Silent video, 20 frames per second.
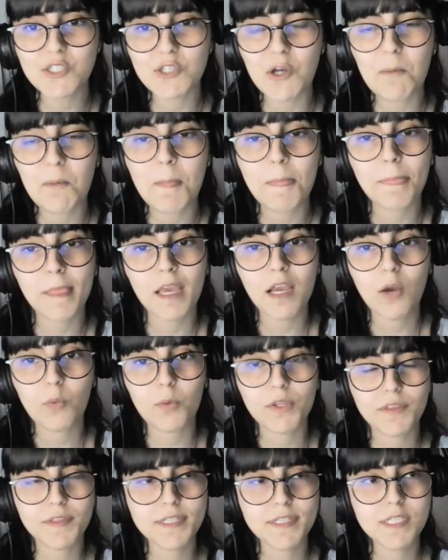So
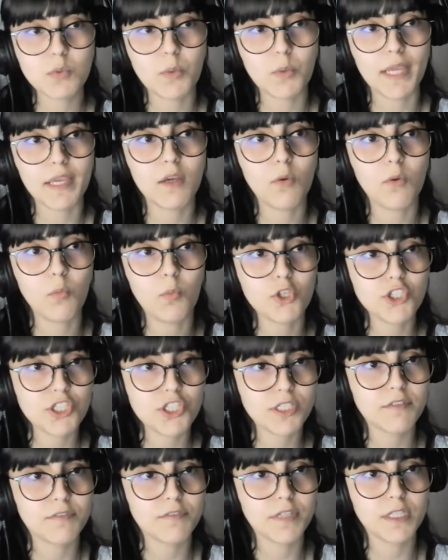with this way,
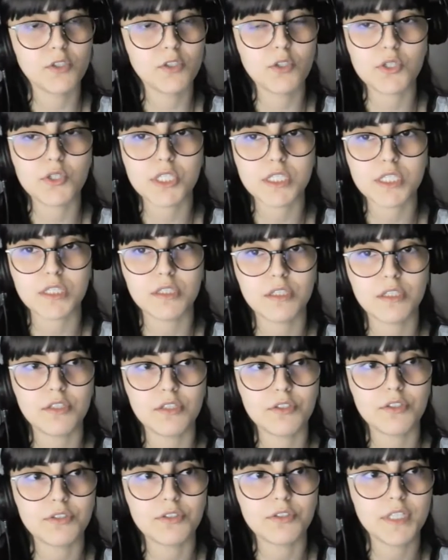watching videos,
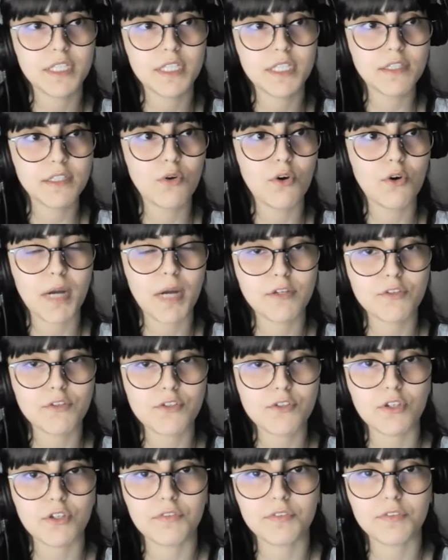reading on
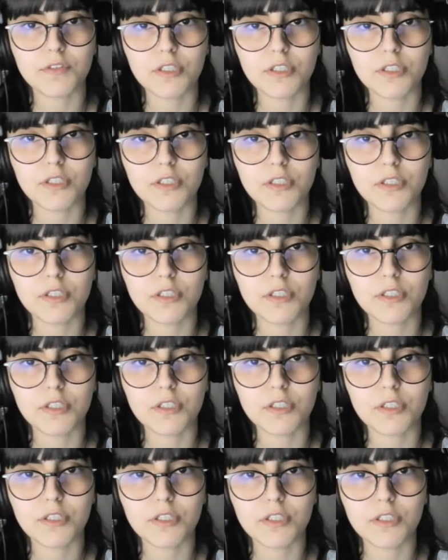Microsoft Learn,
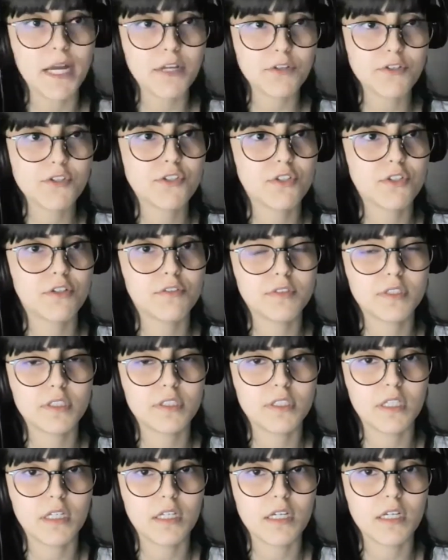
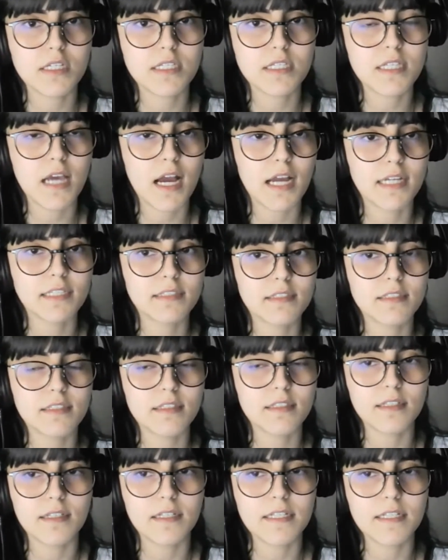Microsoft site,
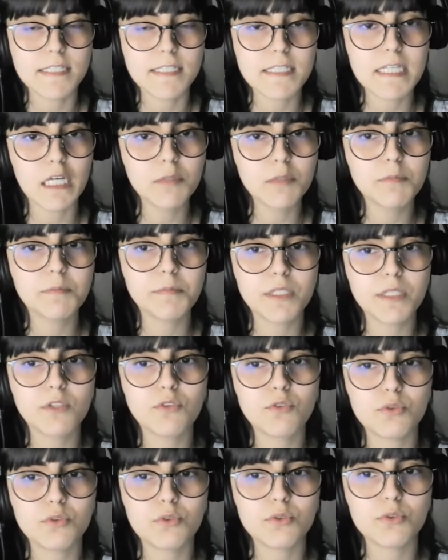it's helped
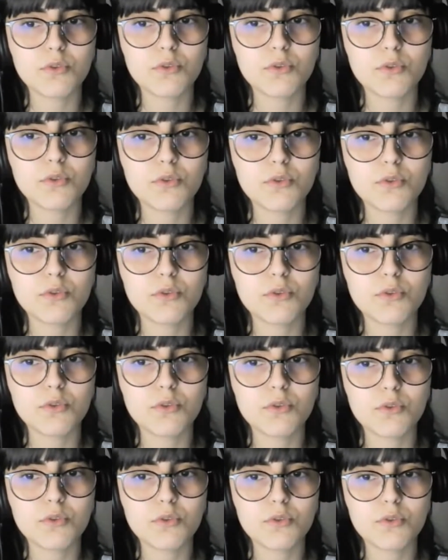me
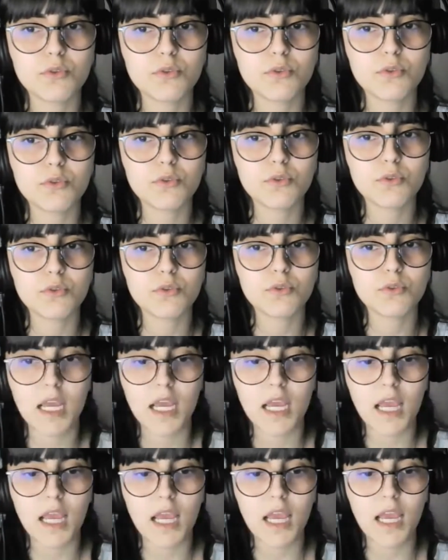to learn more about the
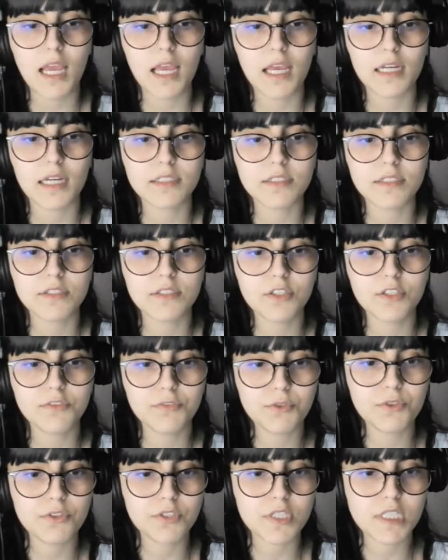tools. And
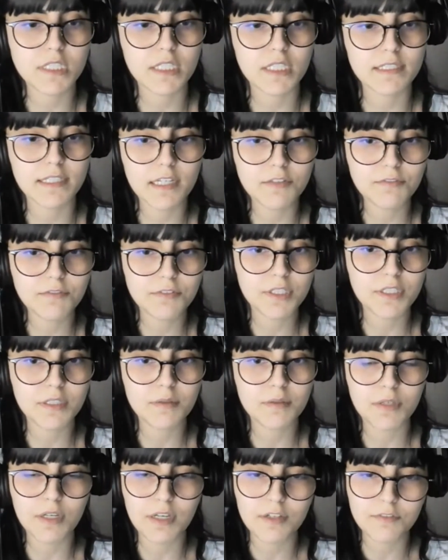if you notice that
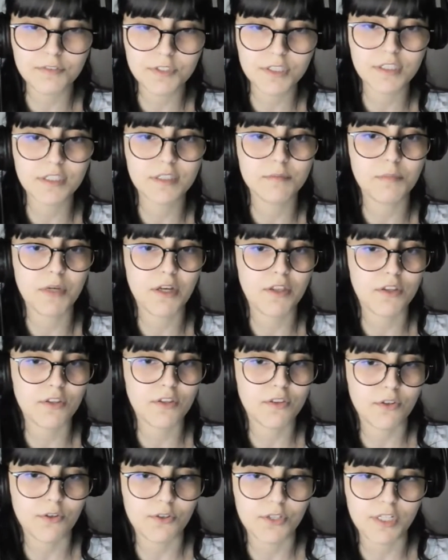every
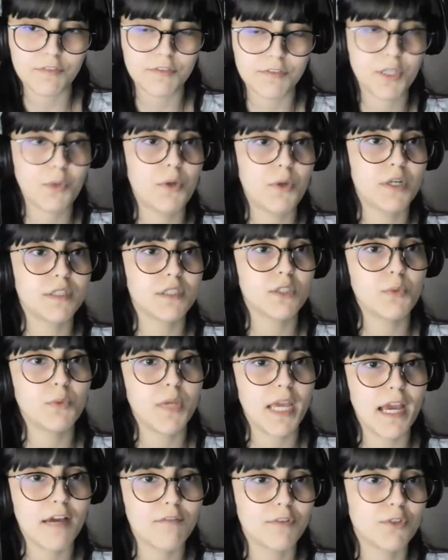month or every quarter
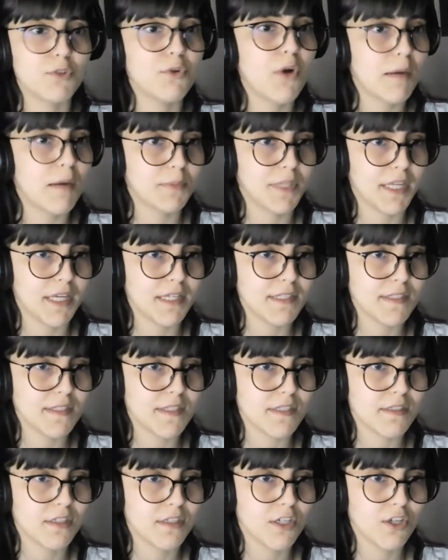we have a new
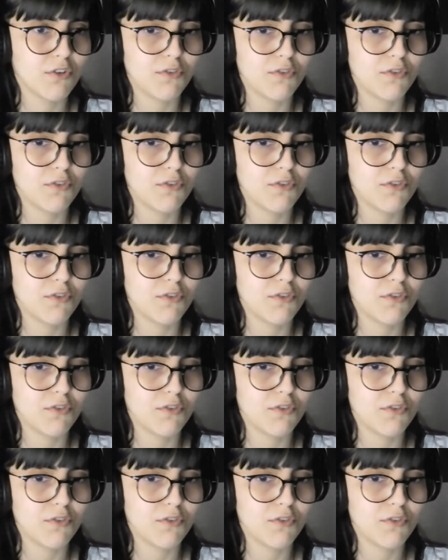update